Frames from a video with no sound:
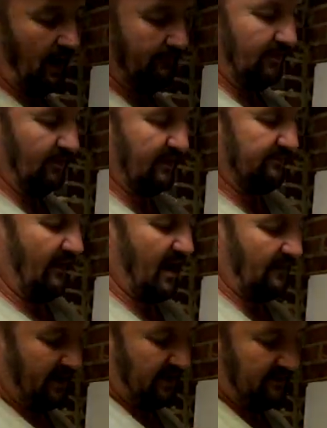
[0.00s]
I'm doing a
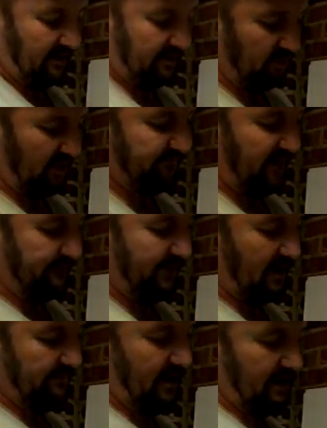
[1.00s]

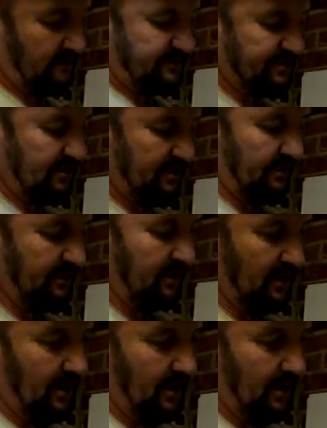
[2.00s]
25-pound bag of sugar,